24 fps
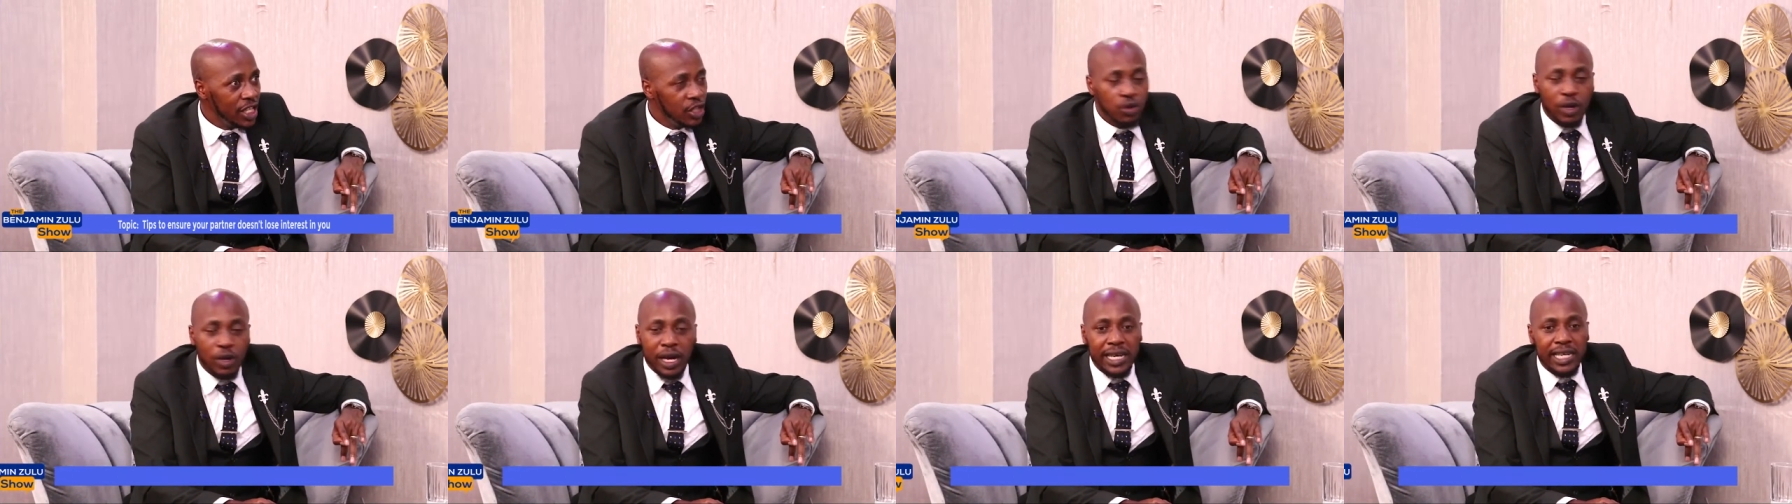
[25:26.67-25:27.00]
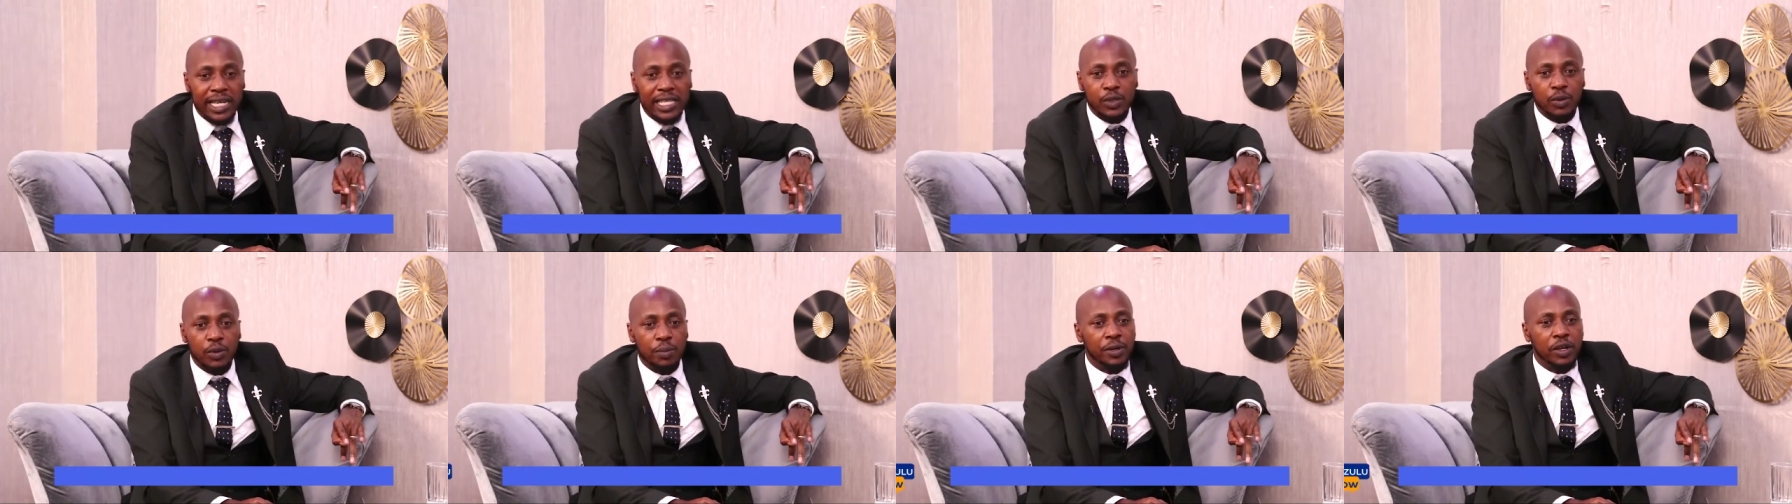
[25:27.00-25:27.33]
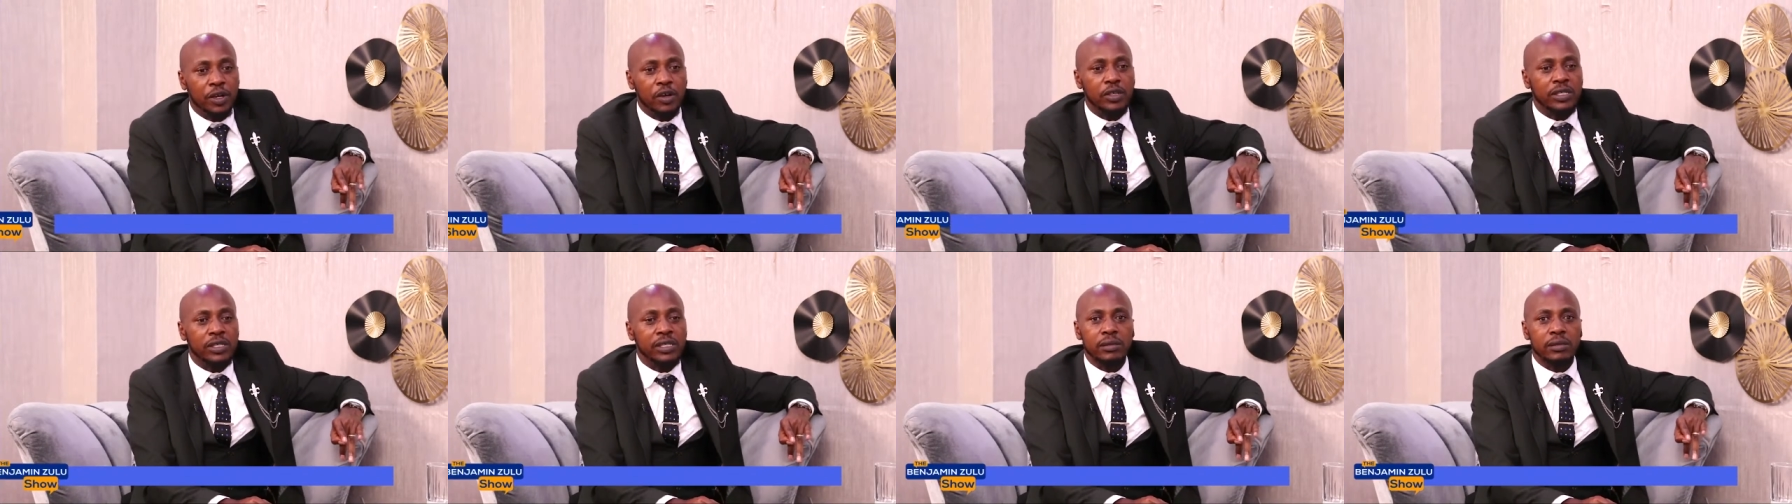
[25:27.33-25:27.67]
You can,
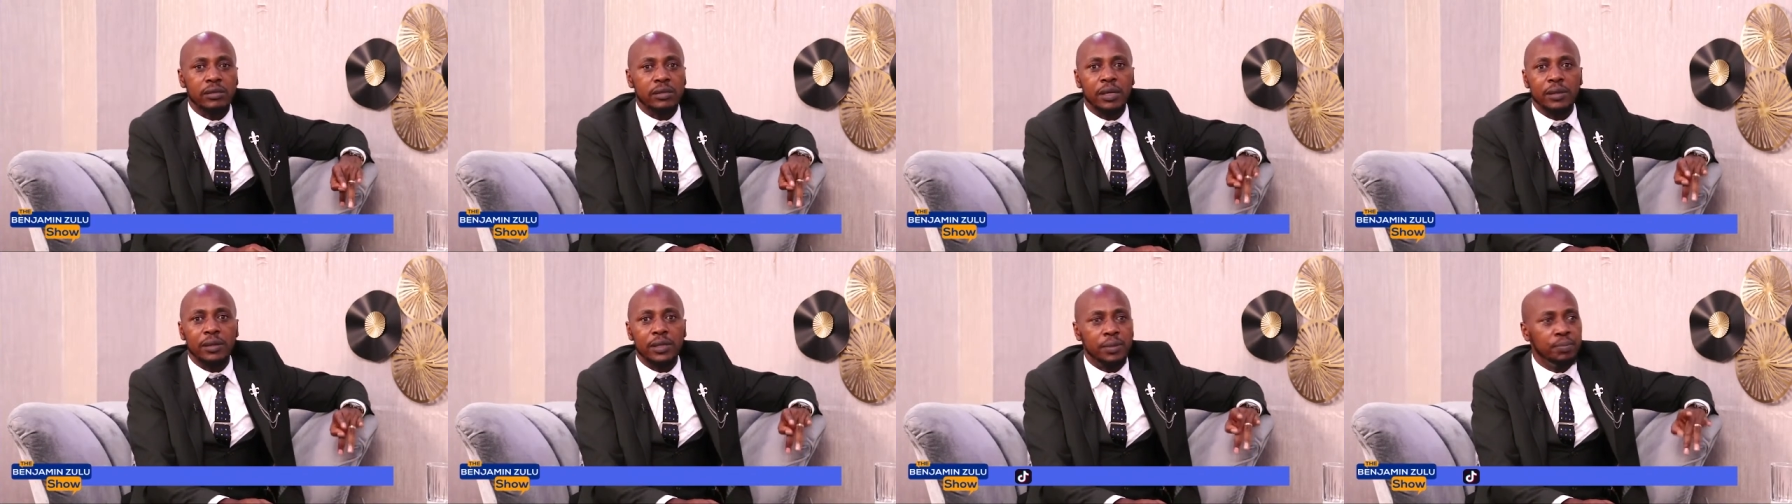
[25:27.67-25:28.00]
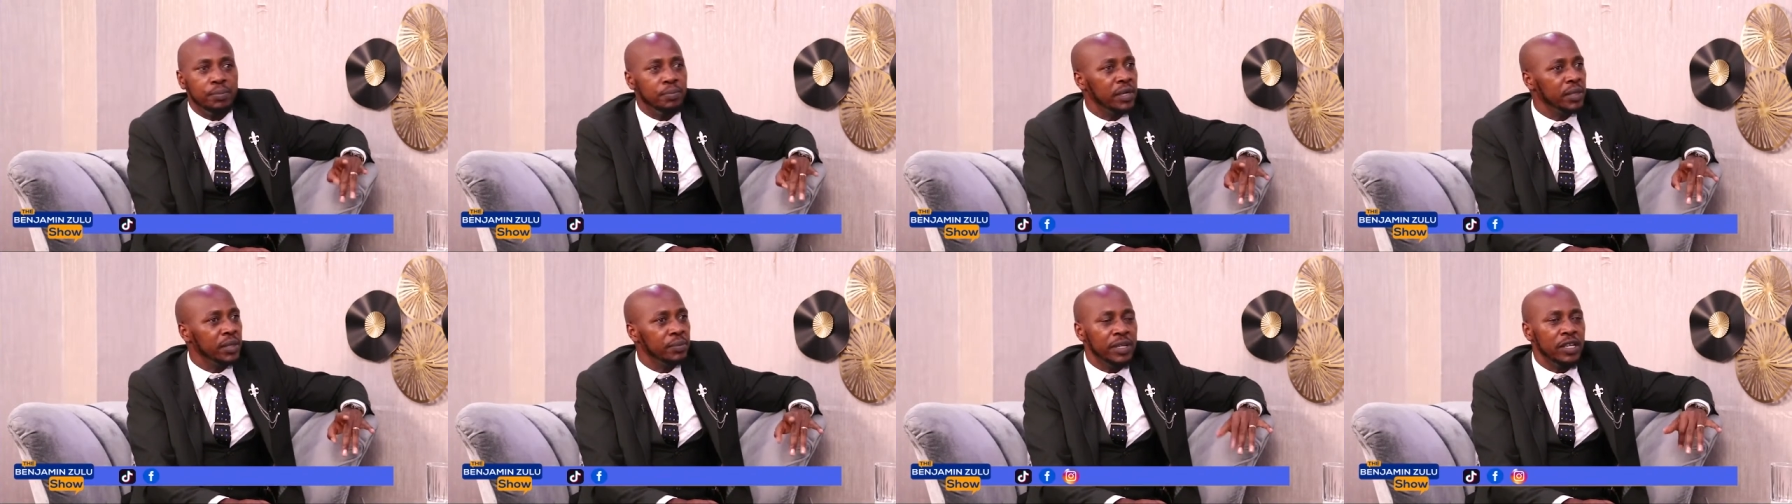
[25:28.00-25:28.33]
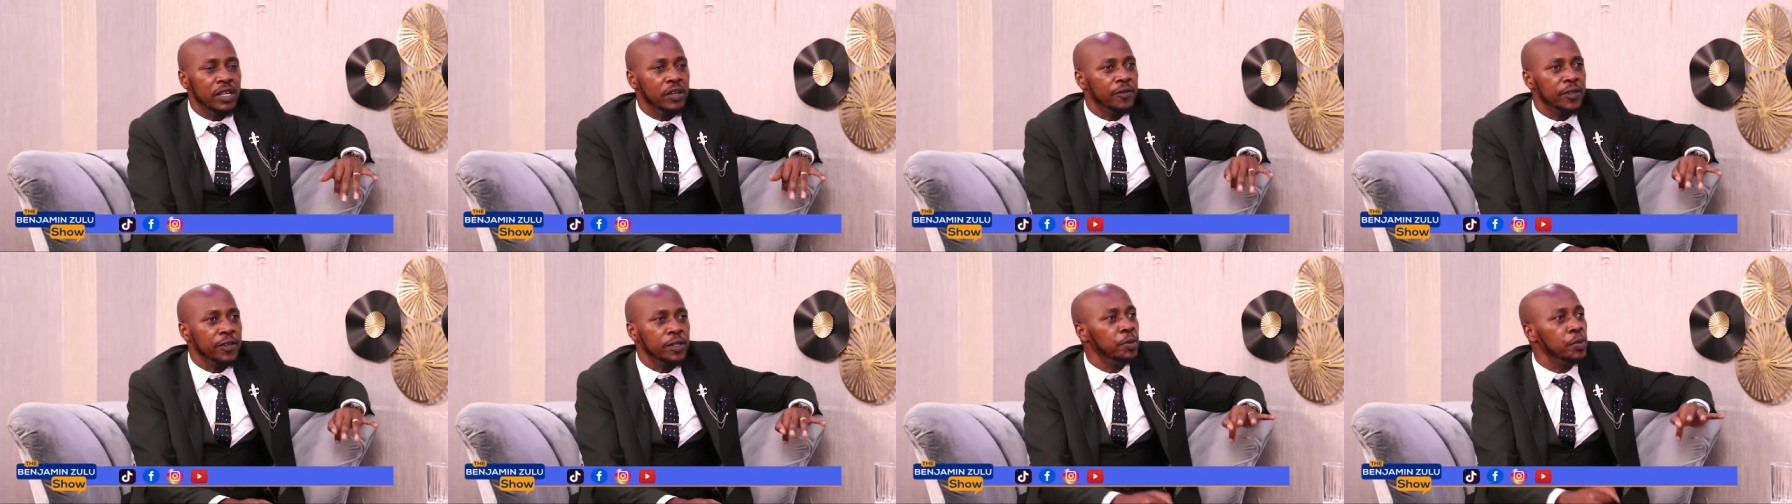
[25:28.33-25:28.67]
because many
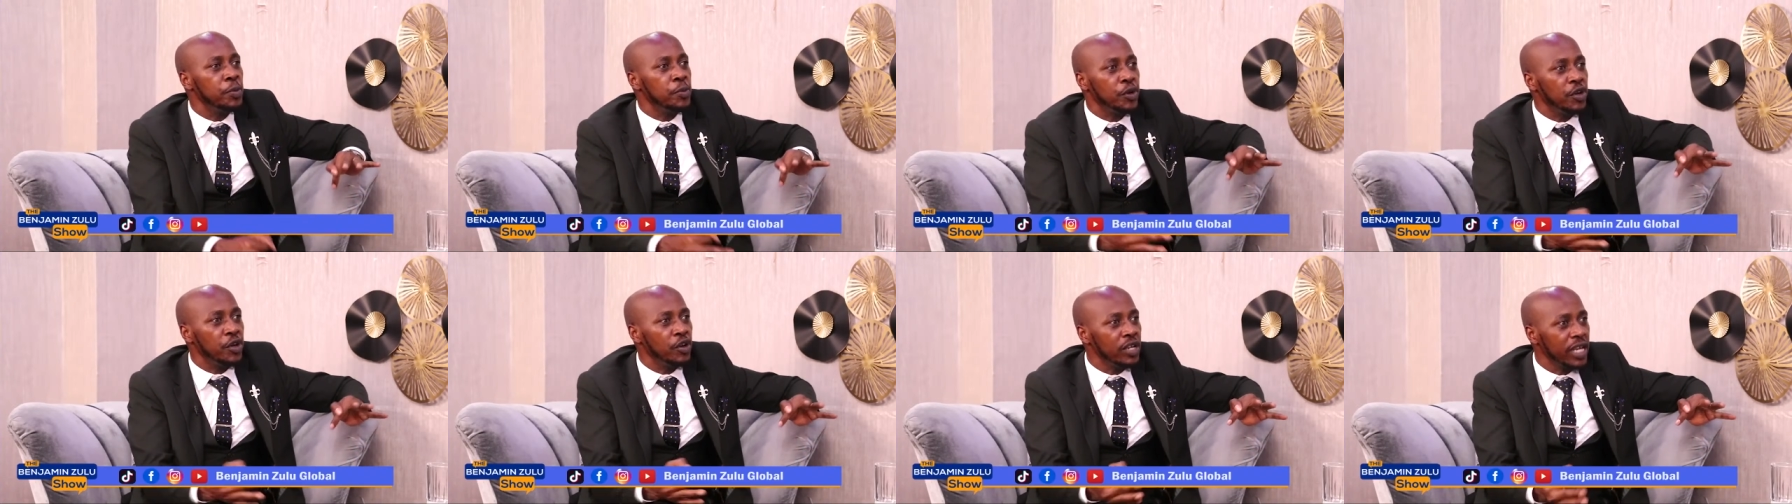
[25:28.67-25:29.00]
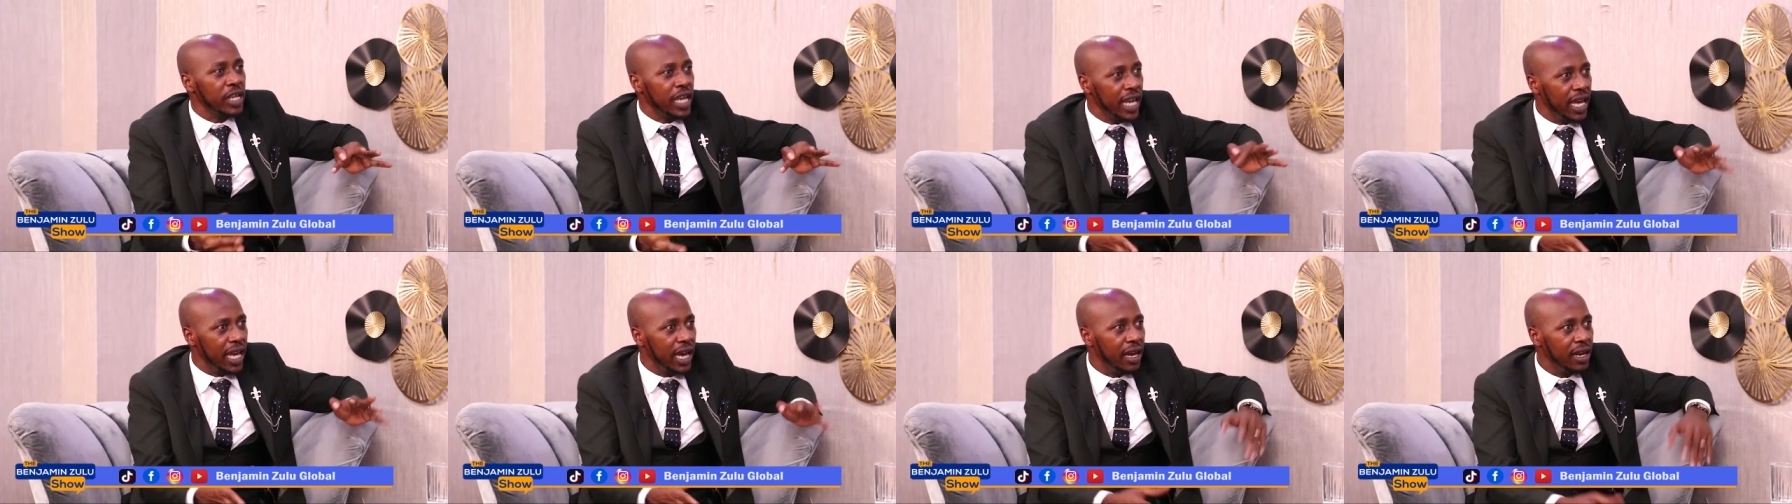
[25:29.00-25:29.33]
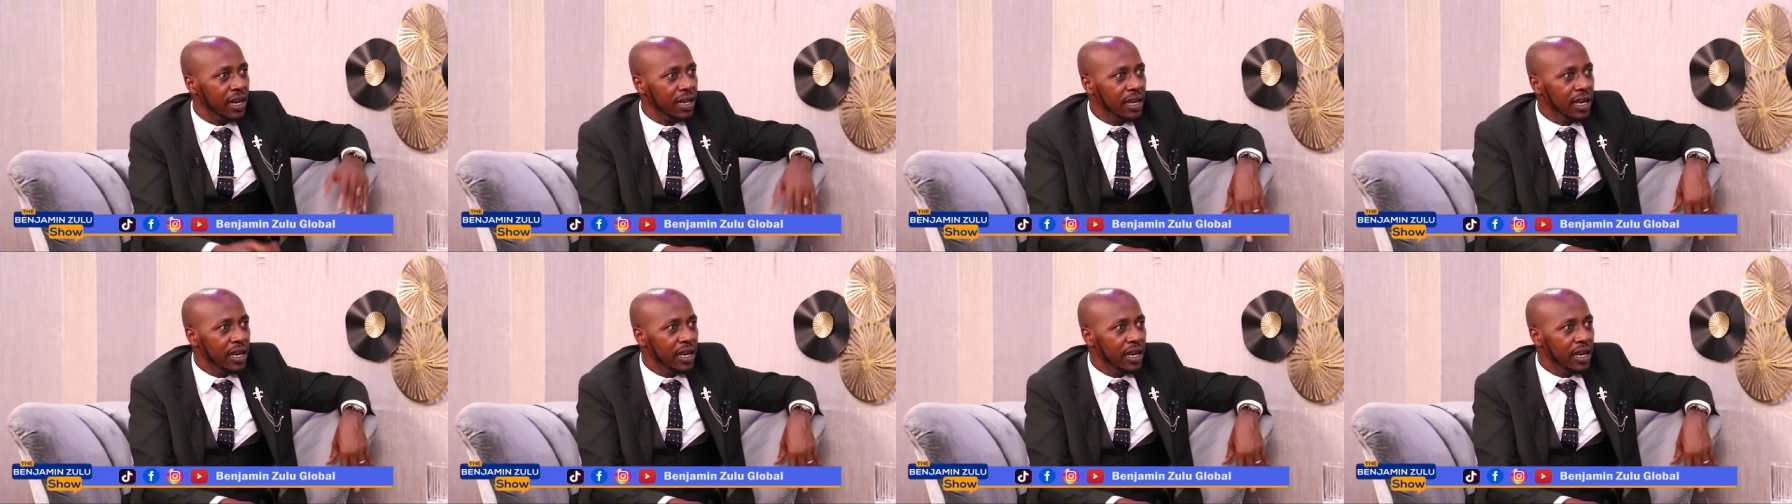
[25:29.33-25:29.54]
of these people don't care.